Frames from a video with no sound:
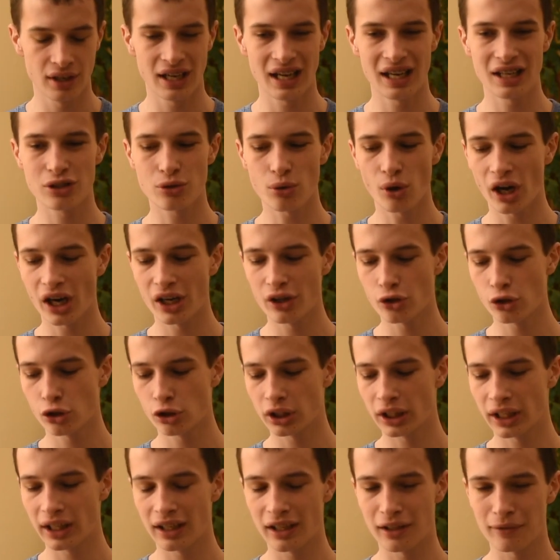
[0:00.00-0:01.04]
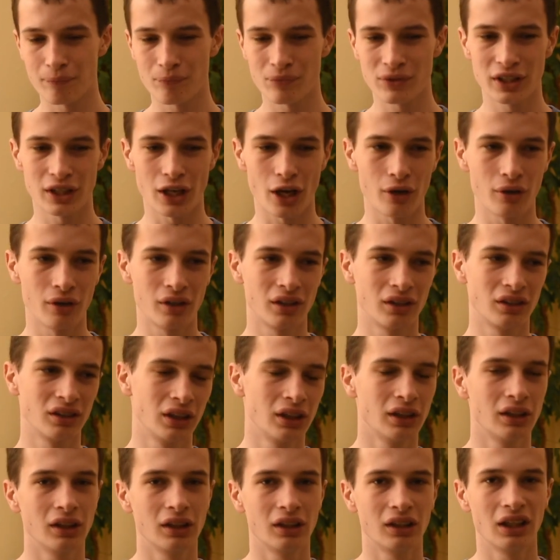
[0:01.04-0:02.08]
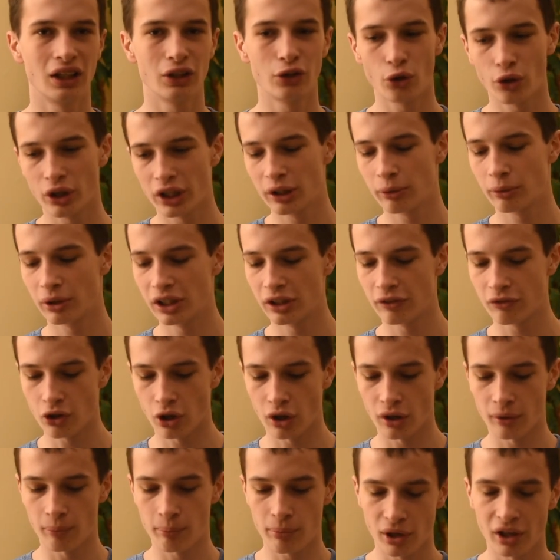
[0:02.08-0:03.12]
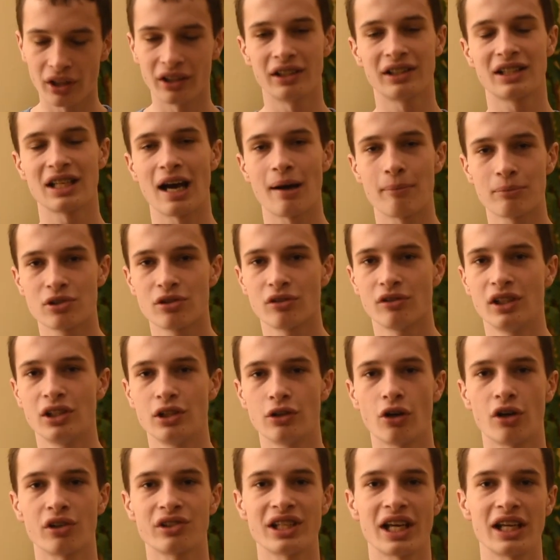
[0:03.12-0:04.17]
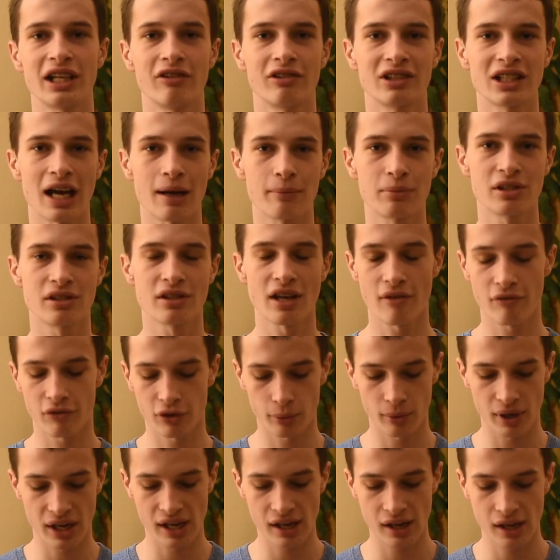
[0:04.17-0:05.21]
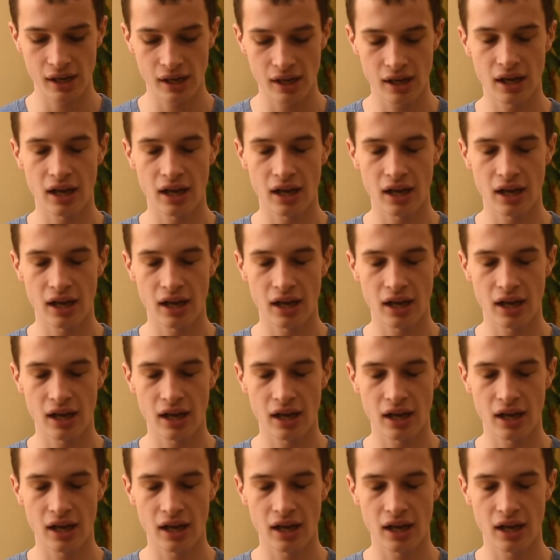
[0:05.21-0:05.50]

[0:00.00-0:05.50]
It's quite annoying when you've got to put an adapter in. You've got to take your adapters everywhere,